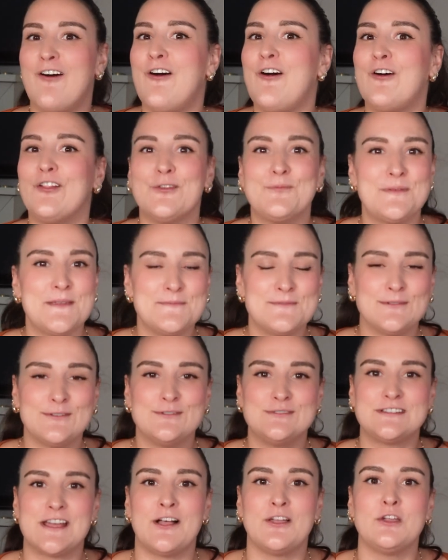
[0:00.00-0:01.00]
all the people who
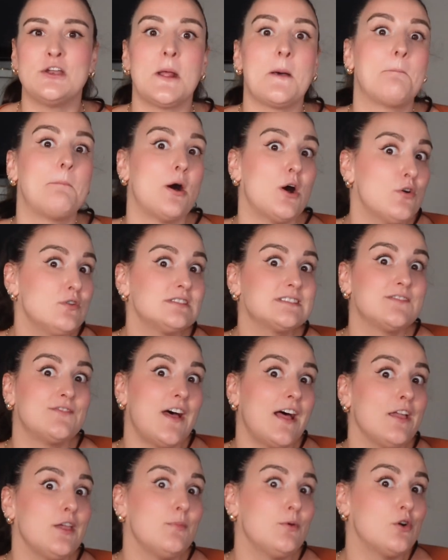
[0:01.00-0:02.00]
tell you to post
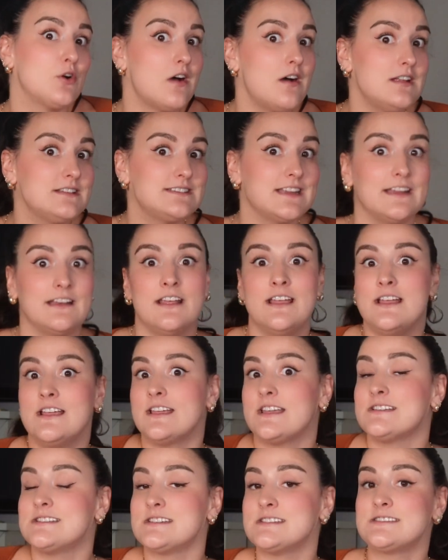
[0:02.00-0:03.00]
valuable content
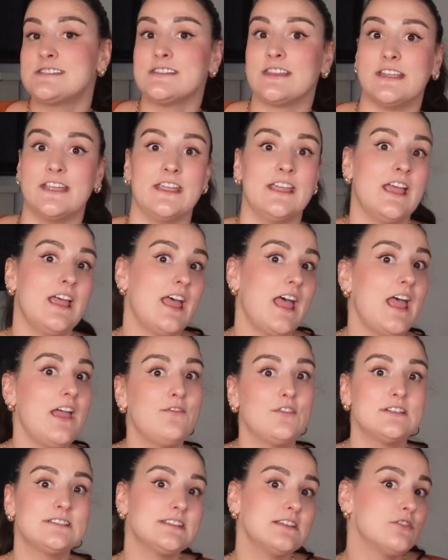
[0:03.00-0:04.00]
consistently
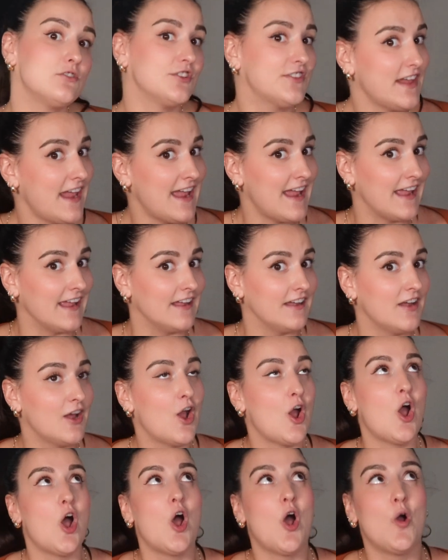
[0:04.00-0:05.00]
every single day.
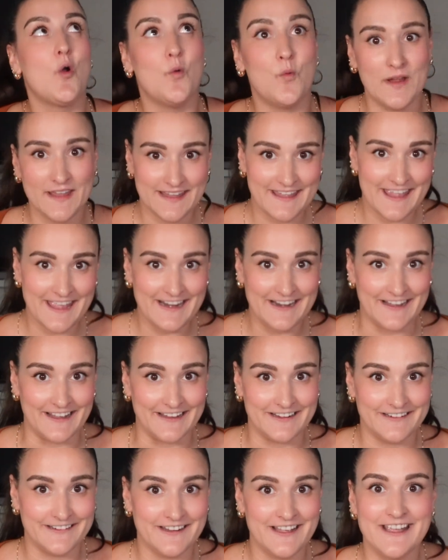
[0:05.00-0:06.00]
We get it
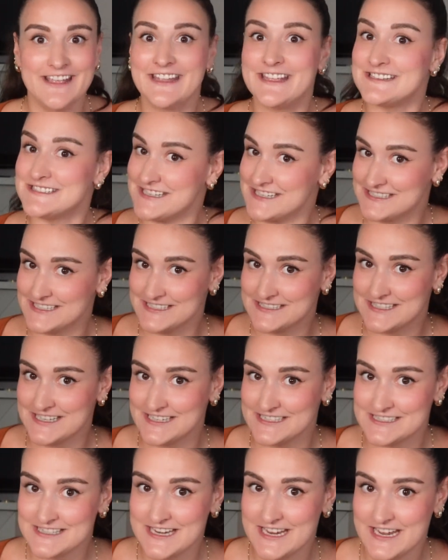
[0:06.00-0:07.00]
consistency
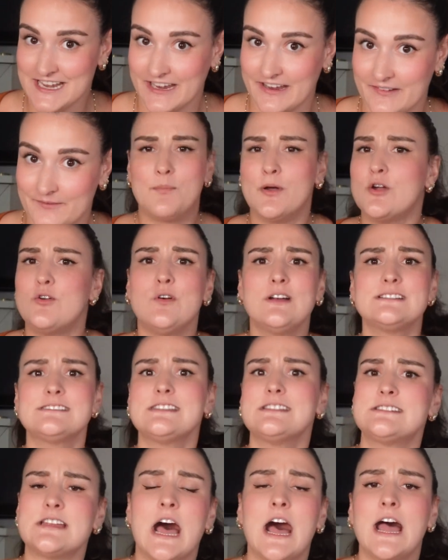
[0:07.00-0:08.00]
is key. But who has
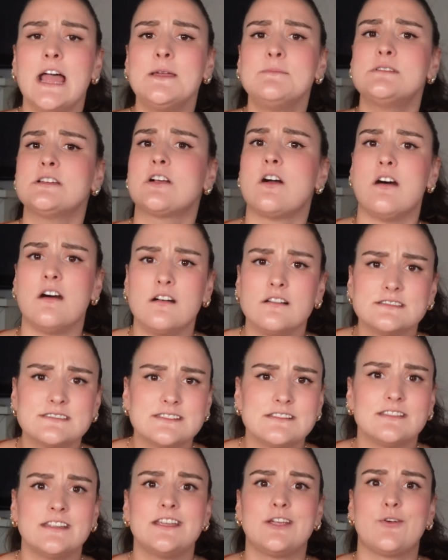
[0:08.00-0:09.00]
the time to
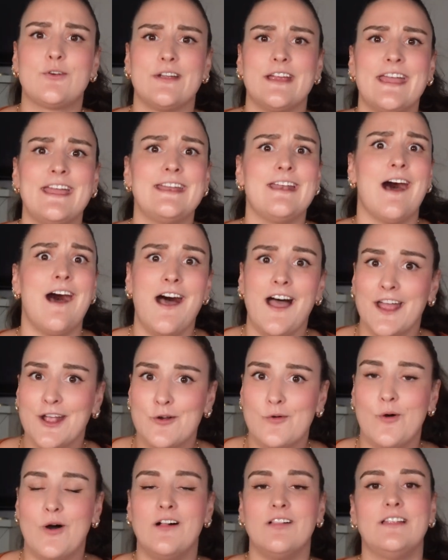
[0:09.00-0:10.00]
constantly create high
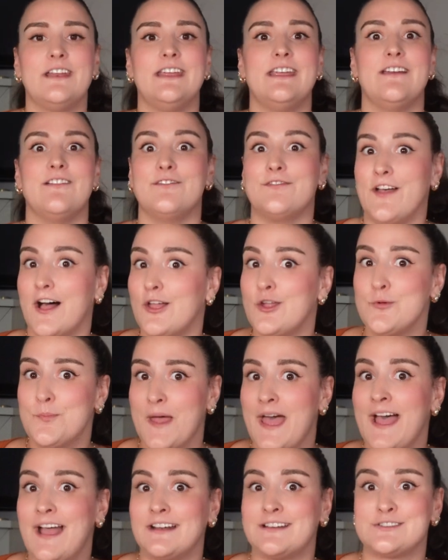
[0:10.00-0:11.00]
quality, value
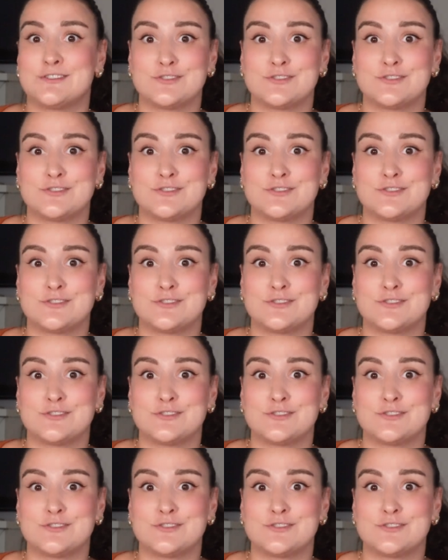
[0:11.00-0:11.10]
packed